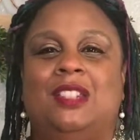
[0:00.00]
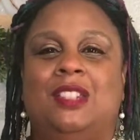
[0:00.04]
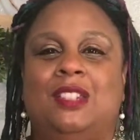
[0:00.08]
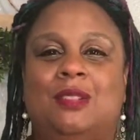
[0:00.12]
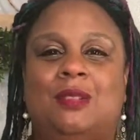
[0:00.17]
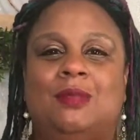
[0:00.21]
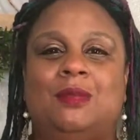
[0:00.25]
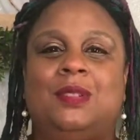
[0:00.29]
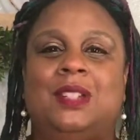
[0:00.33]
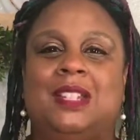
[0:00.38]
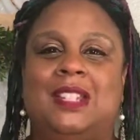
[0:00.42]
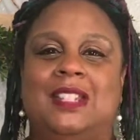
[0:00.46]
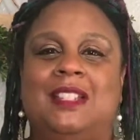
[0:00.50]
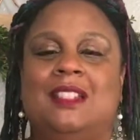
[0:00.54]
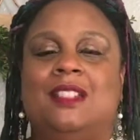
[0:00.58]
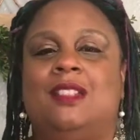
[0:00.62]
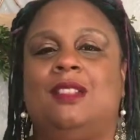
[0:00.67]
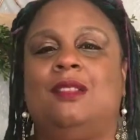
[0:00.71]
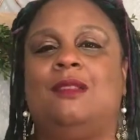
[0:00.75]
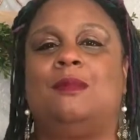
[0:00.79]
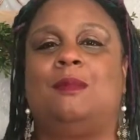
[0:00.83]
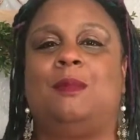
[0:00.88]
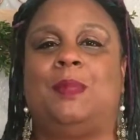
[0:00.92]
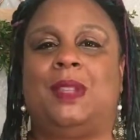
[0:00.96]
You need
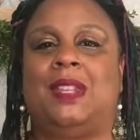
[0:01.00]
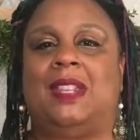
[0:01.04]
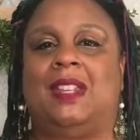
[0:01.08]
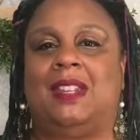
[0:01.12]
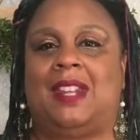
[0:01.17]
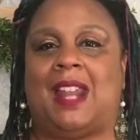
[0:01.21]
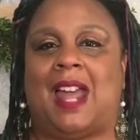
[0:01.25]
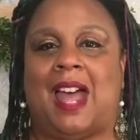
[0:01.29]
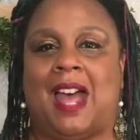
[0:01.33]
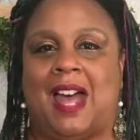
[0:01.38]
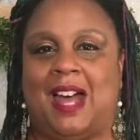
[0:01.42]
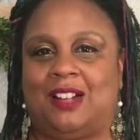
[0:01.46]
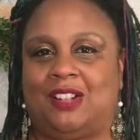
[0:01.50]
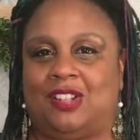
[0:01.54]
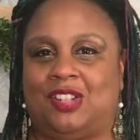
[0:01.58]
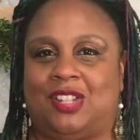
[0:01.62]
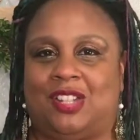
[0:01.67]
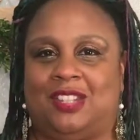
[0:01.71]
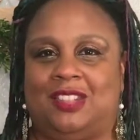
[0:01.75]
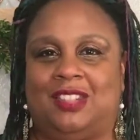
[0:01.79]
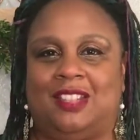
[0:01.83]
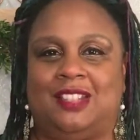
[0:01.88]
to be in action.